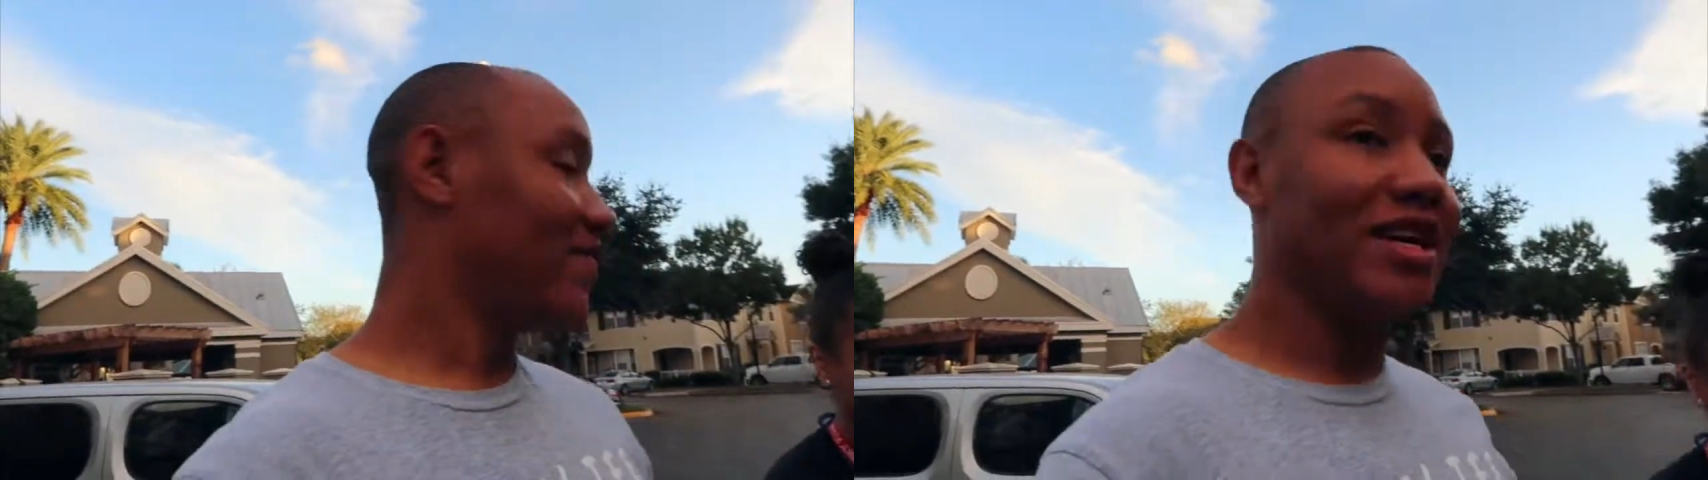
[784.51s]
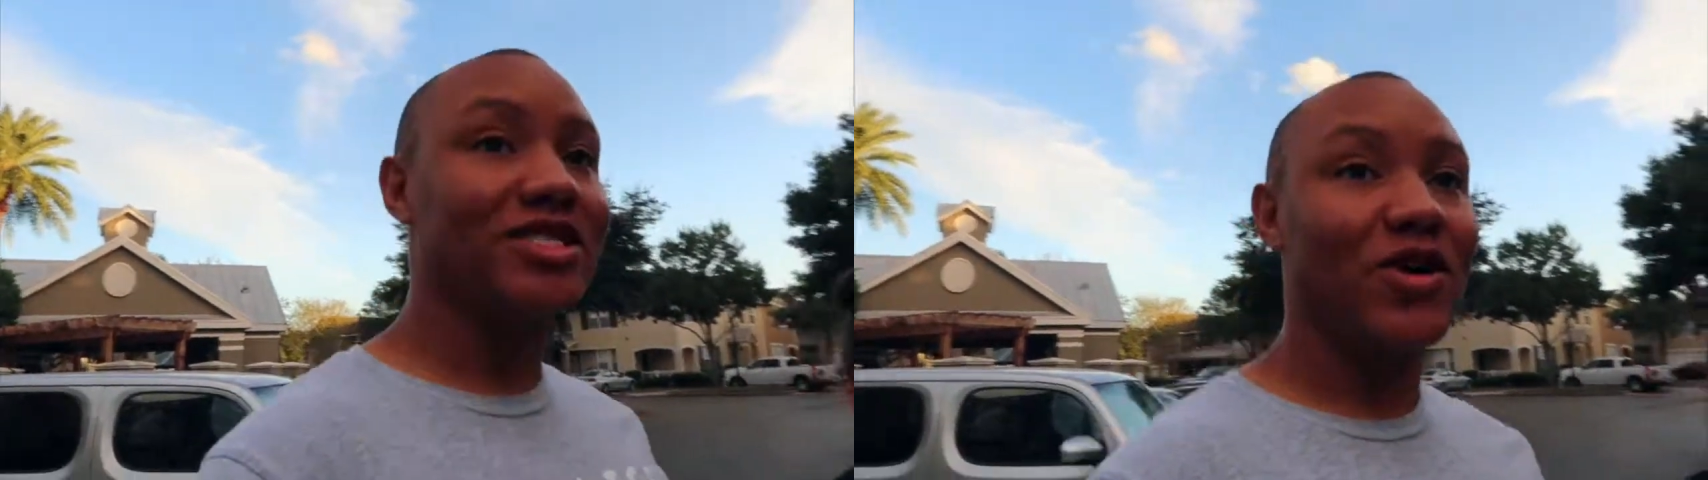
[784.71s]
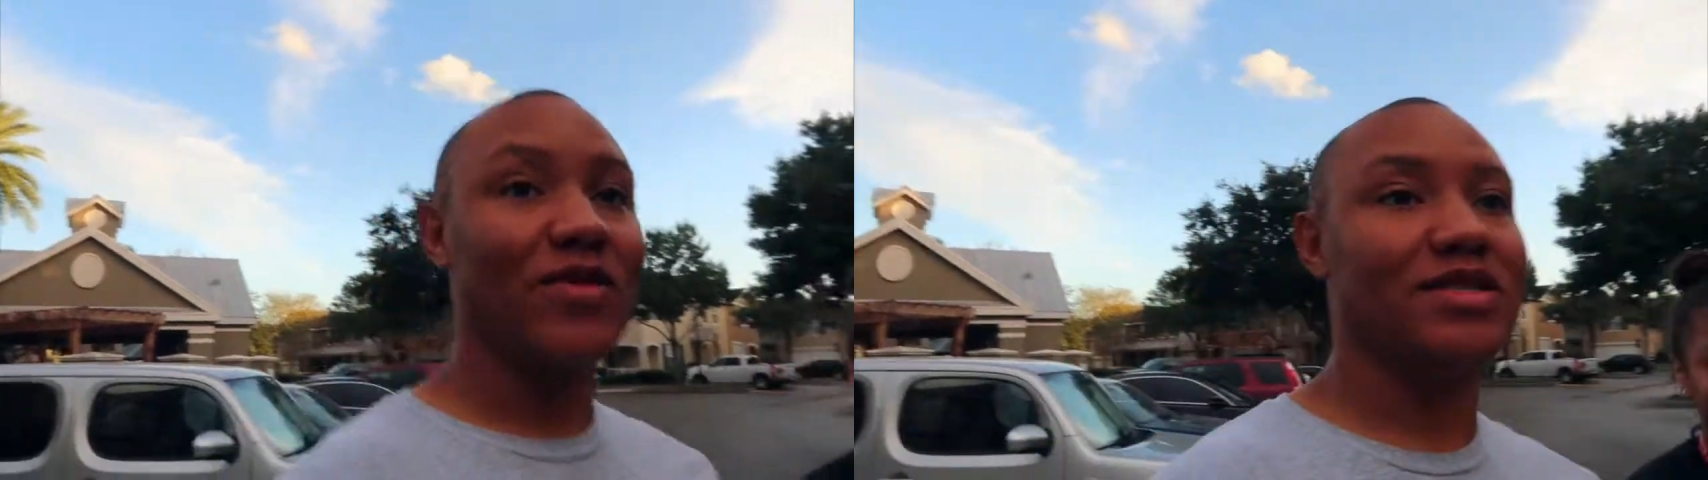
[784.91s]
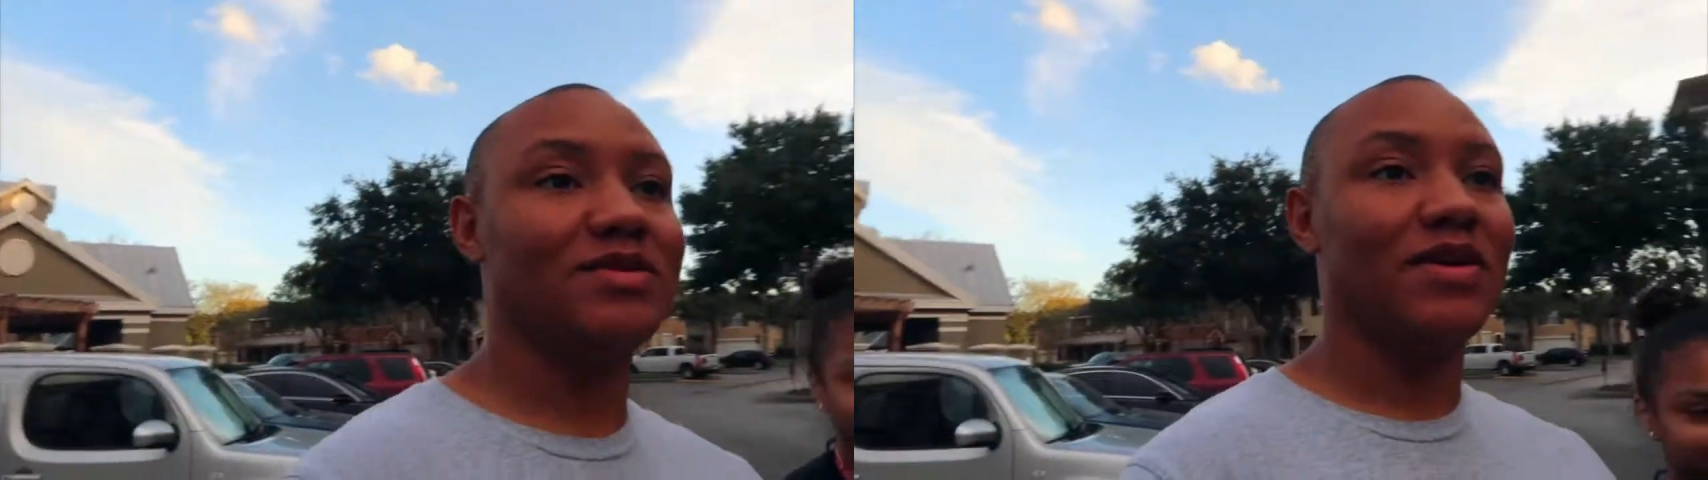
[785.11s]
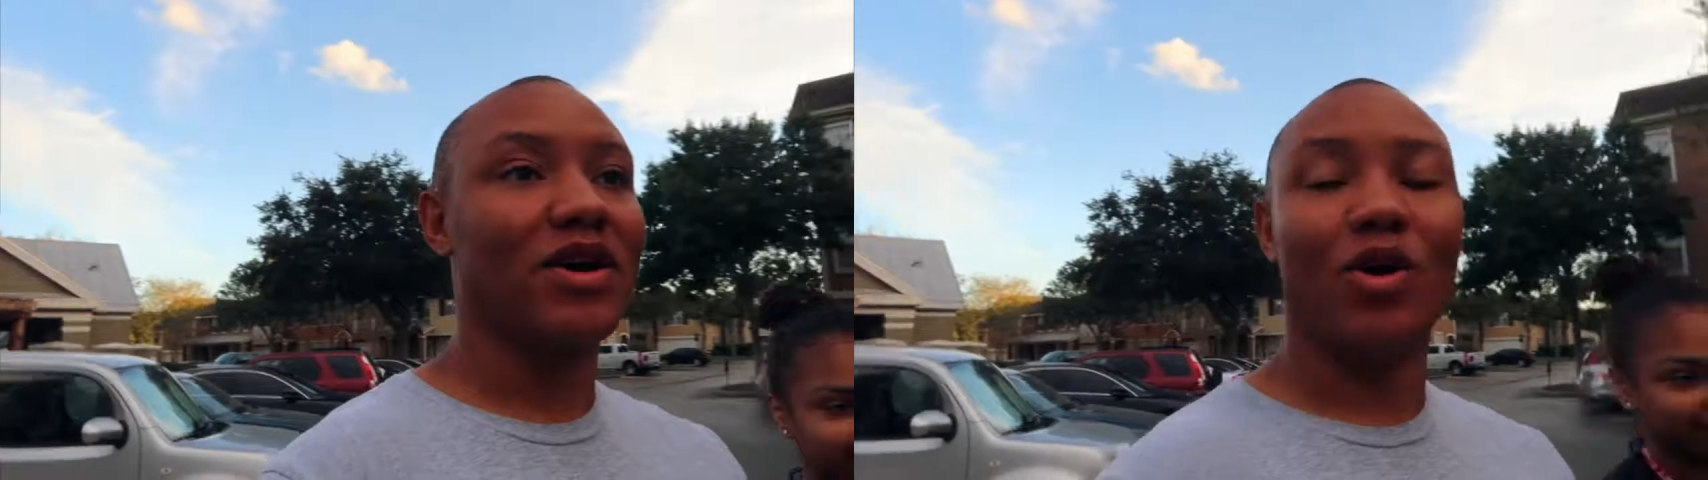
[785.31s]
It's always
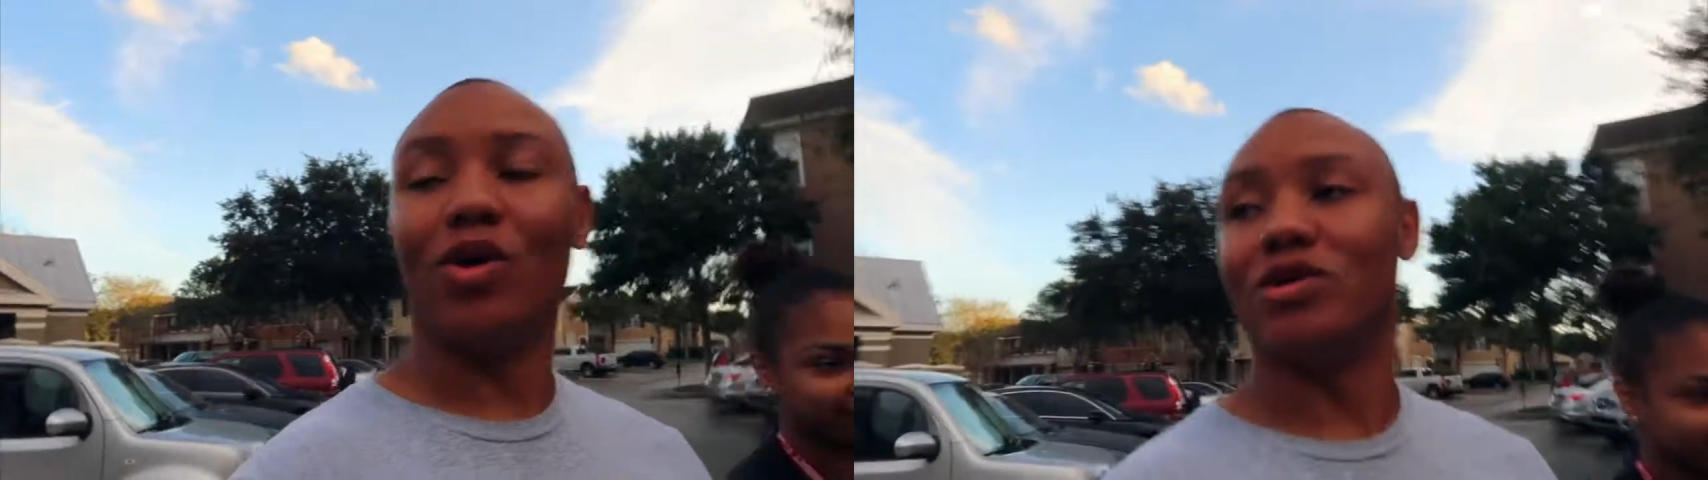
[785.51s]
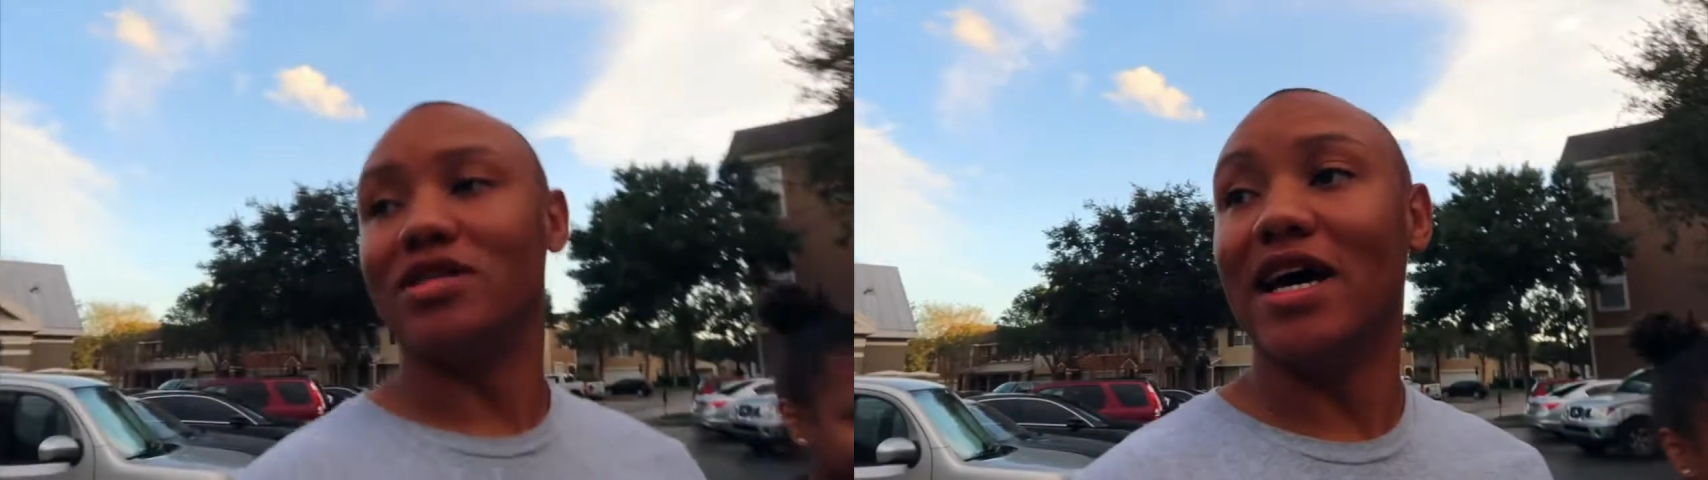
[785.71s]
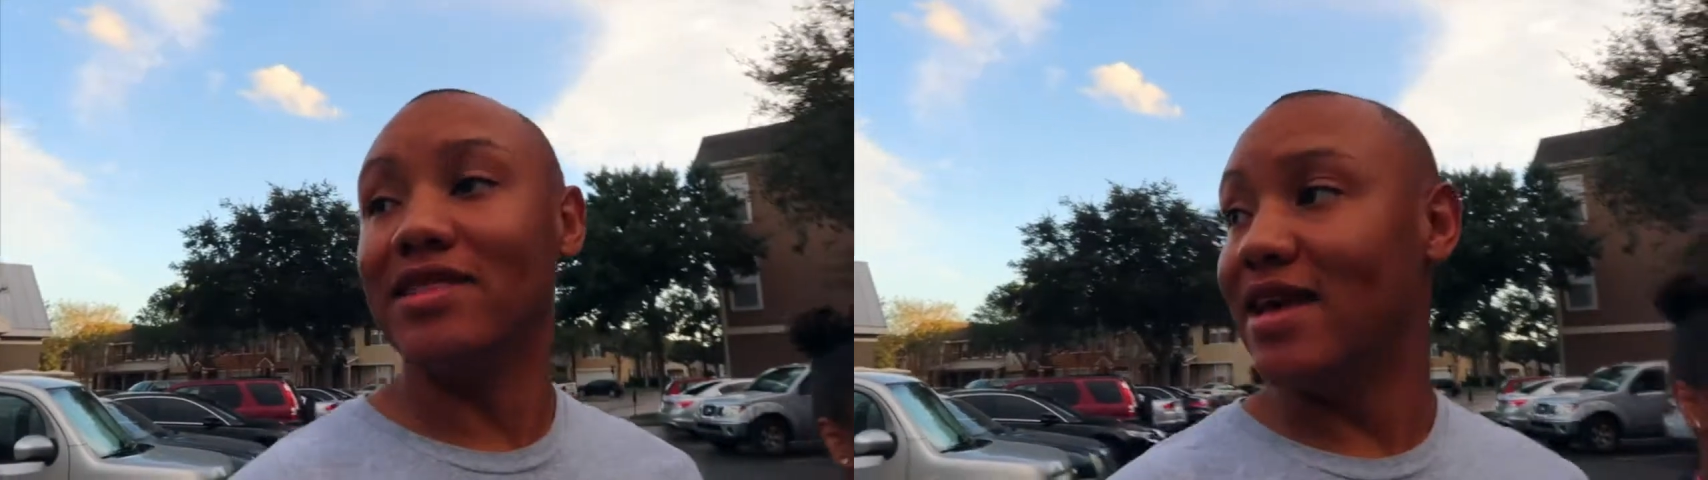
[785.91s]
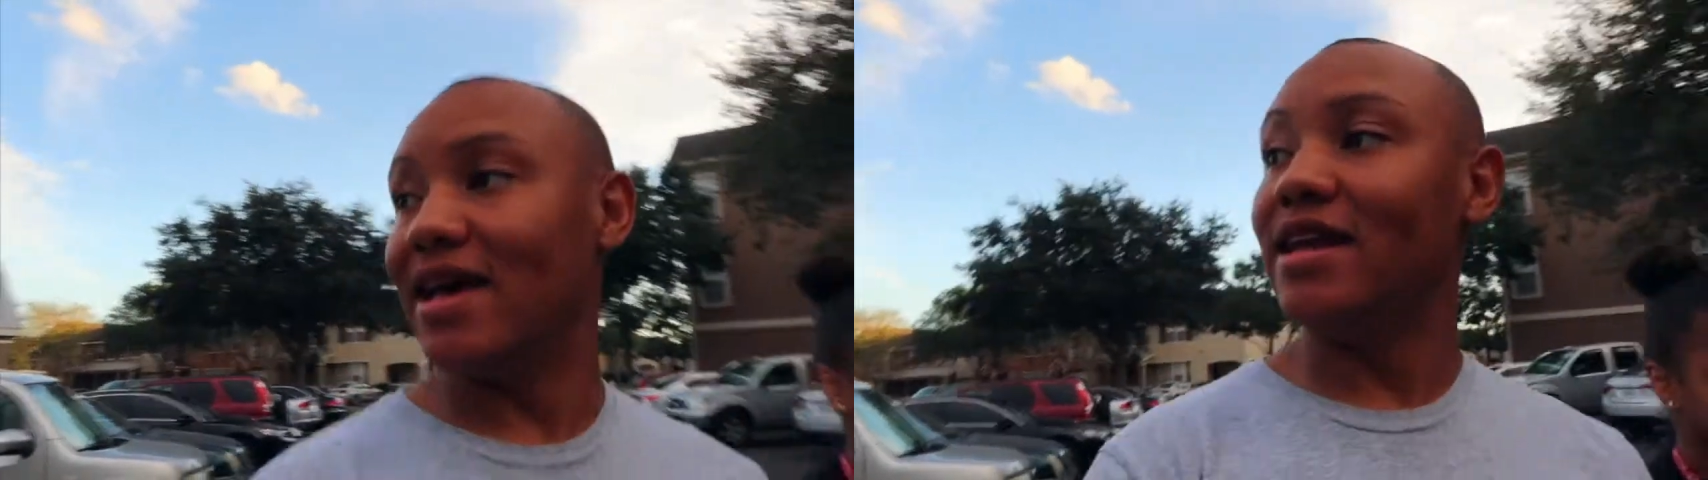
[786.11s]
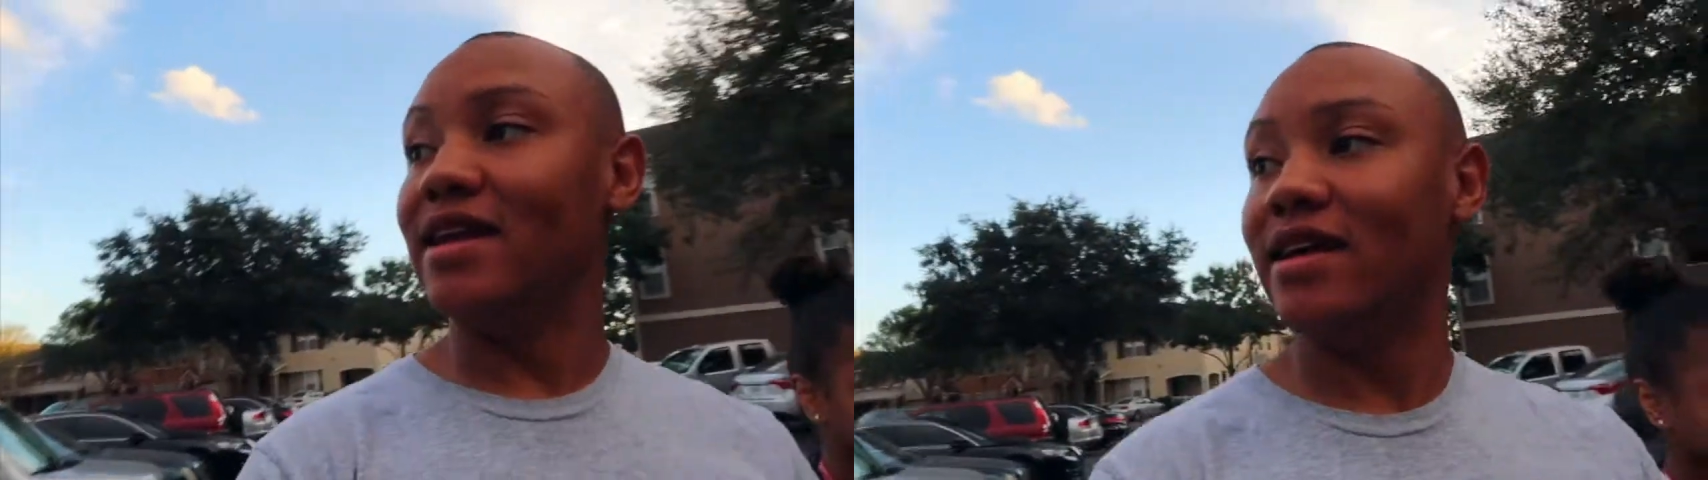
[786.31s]
been cold, and
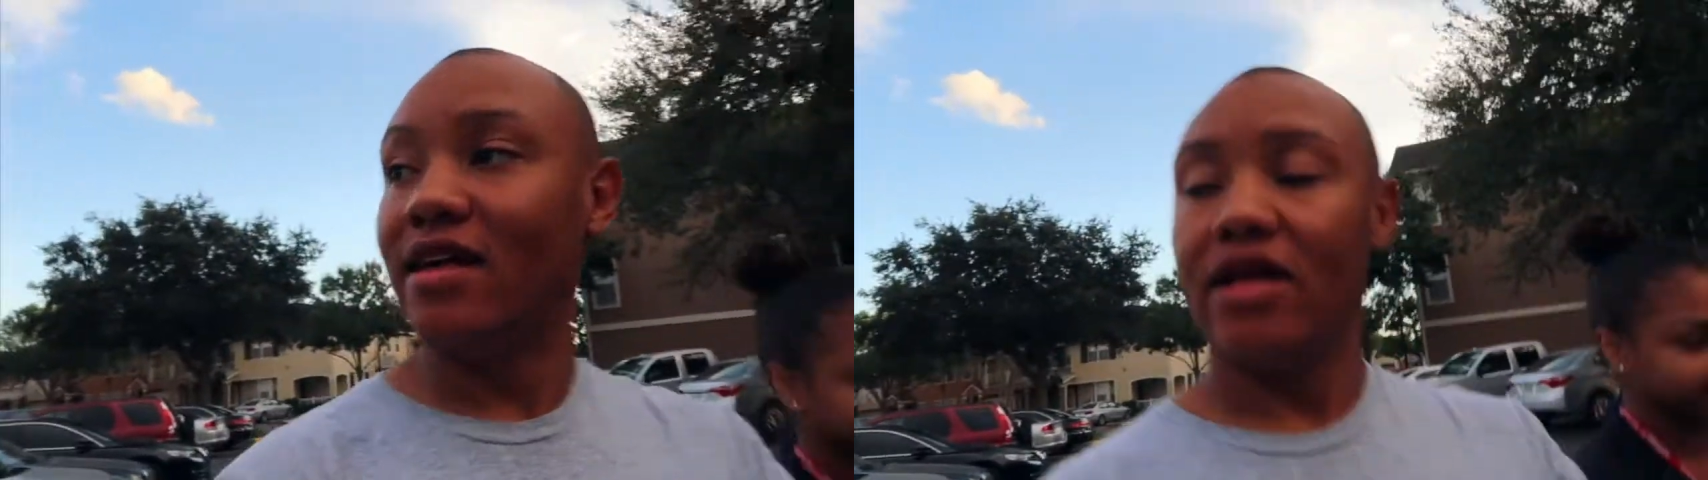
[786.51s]
then